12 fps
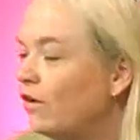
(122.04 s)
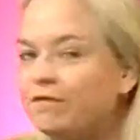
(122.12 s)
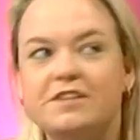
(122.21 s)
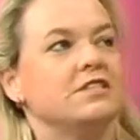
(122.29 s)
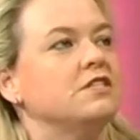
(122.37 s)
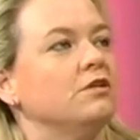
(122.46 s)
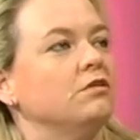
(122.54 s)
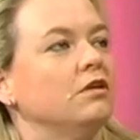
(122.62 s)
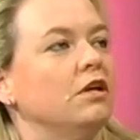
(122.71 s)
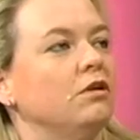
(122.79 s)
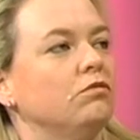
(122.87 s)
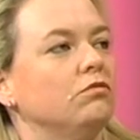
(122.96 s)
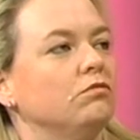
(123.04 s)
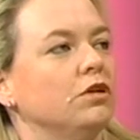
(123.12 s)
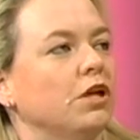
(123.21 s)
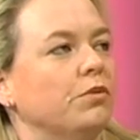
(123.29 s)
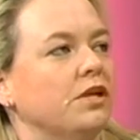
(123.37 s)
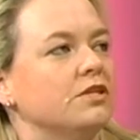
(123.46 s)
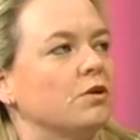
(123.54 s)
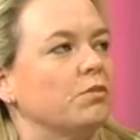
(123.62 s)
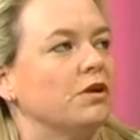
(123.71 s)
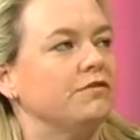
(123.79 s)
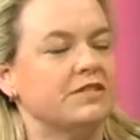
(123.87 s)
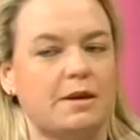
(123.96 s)
off. This is in you know, when he's on
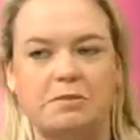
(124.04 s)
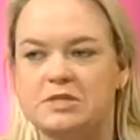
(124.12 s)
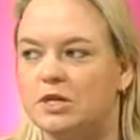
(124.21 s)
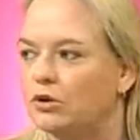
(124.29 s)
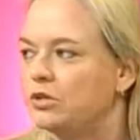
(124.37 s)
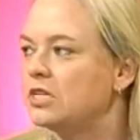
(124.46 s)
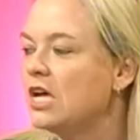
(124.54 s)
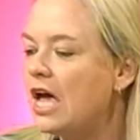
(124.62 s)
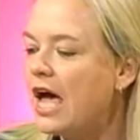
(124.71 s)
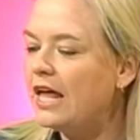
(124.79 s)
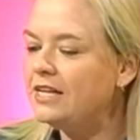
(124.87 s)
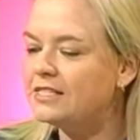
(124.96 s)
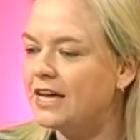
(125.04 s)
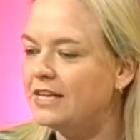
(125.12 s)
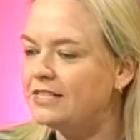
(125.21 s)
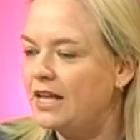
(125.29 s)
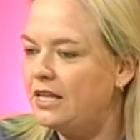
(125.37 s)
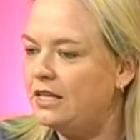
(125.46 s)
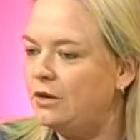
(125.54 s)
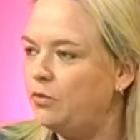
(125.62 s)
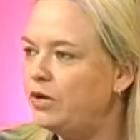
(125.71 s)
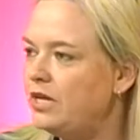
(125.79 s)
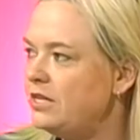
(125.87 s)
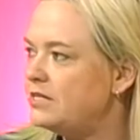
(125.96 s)
one of his episodes. And he takes it and he
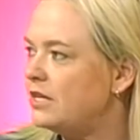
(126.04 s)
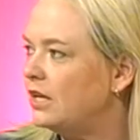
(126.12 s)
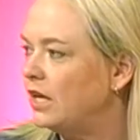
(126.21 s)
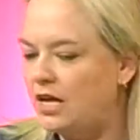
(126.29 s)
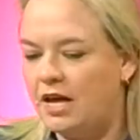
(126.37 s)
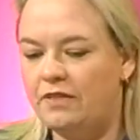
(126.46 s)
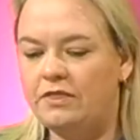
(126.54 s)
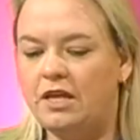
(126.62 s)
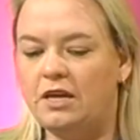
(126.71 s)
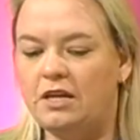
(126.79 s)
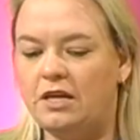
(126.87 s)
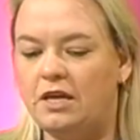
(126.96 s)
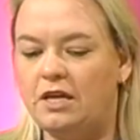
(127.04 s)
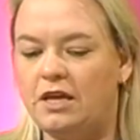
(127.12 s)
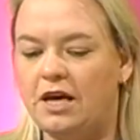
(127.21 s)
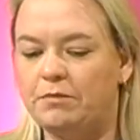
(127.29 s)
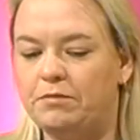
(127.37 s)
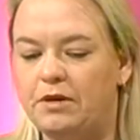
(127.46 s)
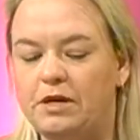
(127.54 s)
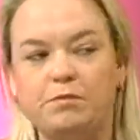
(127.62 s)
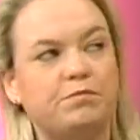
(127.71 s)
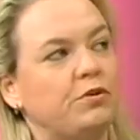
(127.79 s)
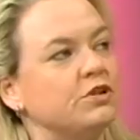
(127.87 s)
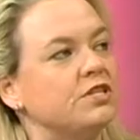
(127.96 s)
wheezes in it and then he
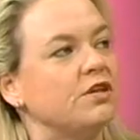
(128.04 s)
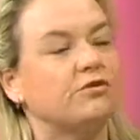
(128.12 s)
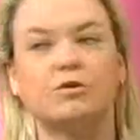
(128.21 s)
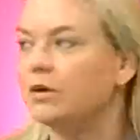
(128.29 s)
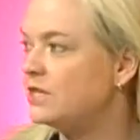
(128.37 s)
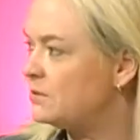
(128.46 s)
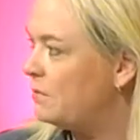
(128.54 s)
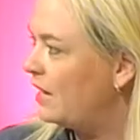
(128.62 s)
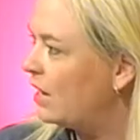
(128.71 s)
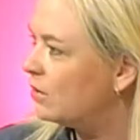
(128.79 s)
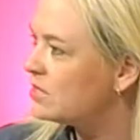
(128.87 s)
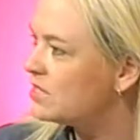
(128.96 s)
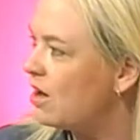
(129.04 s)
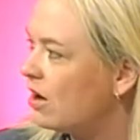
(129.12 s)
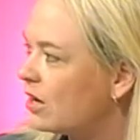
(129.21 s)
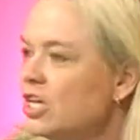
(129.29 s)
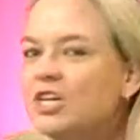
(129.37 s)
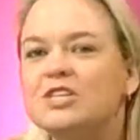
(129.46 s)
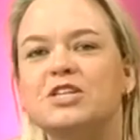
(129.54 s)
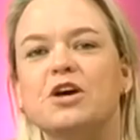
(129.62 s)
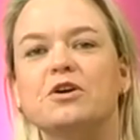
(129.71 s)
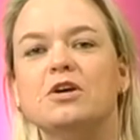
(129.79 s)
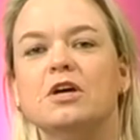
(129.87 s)
puts it through a smelly old sock. So